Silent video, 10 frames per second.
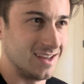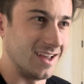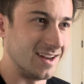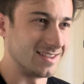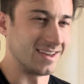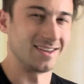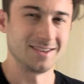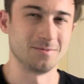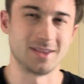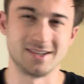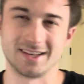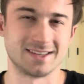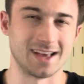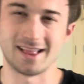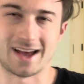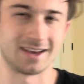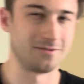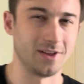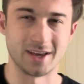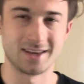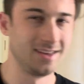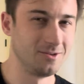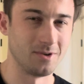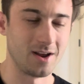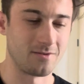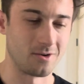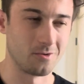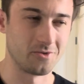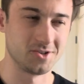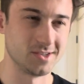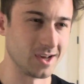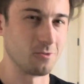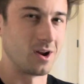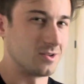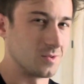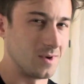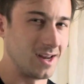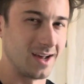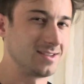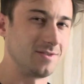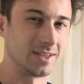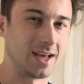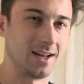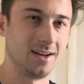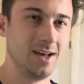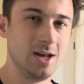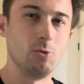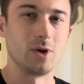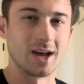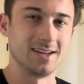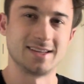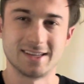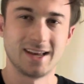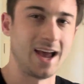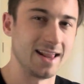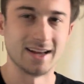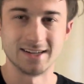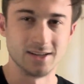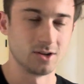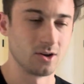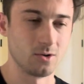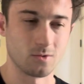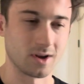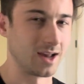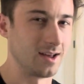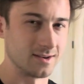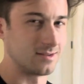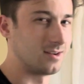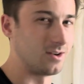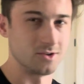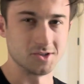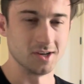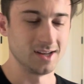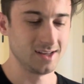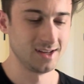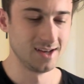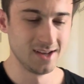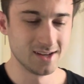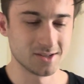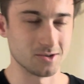and it's like, but there's just that lack of like whatever, versus like when I was with my dad and stuff like that, we kind of just had that deal going where we kind of understood it. So